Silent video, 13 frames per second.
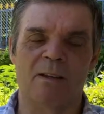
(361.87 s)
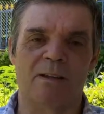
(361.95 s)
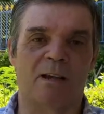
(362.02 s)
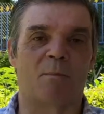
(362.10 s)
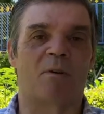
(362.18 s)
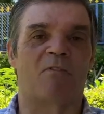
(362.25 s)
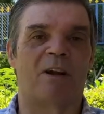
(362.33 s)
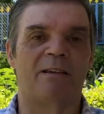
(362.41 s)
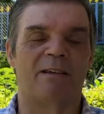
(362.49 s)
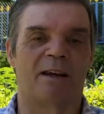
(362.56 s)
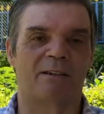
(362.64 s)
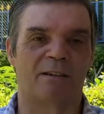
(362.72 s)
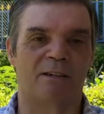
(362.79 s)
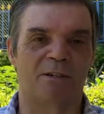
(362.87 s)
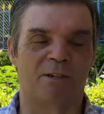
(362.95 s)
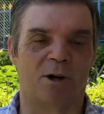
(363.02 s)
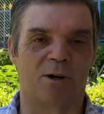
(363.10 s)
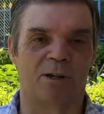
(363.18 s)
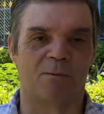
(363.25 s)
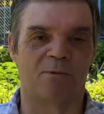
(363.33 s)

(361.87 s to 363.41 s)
Now my friend had a dog. It